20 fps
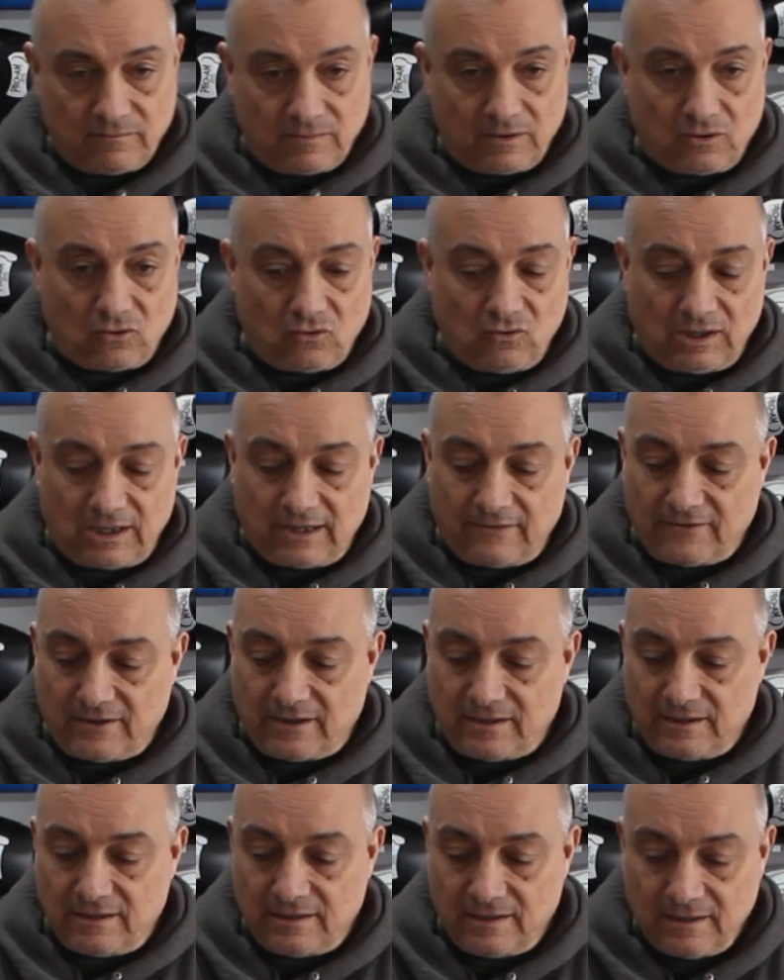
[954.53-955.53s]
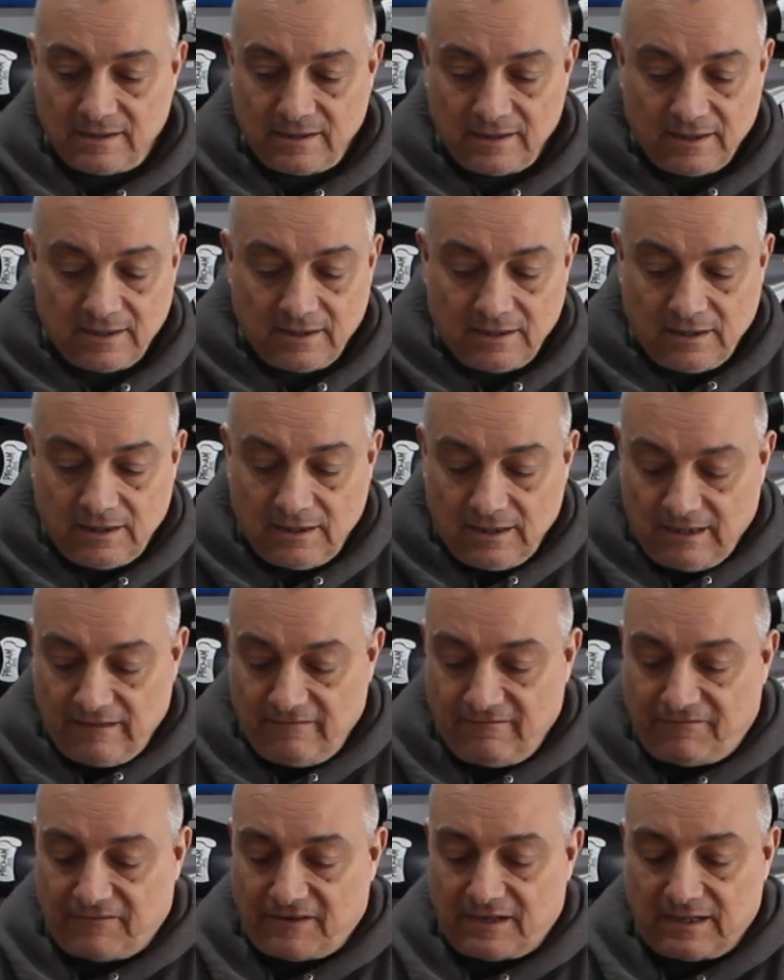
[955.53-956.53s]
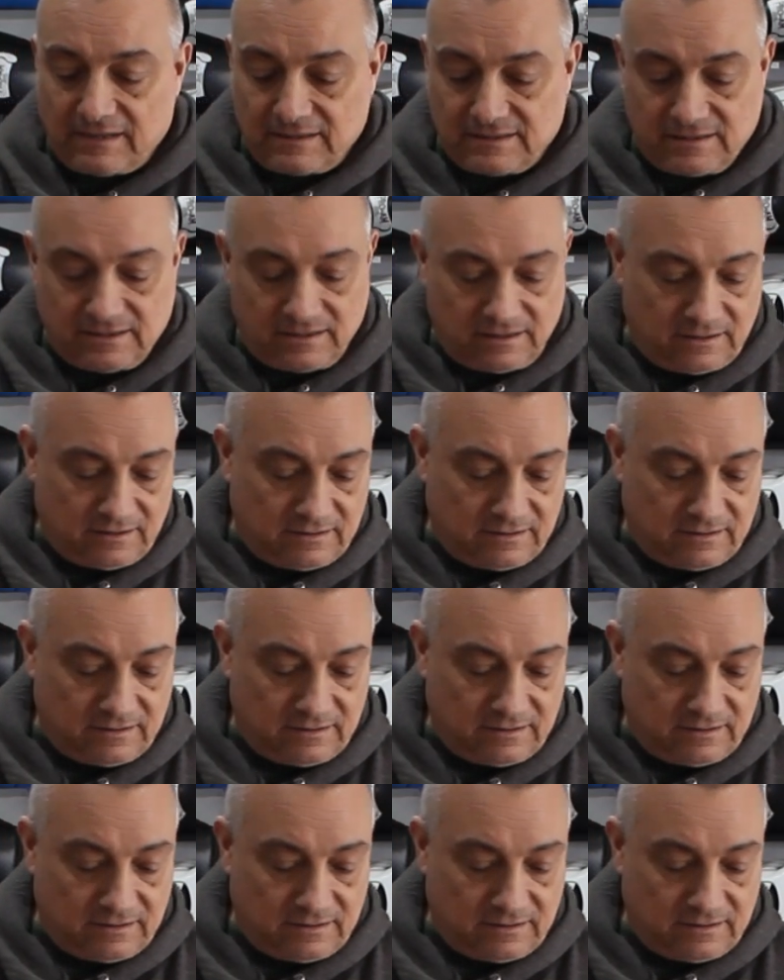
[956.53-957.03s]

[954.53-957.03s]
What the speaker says: All leather. In fact,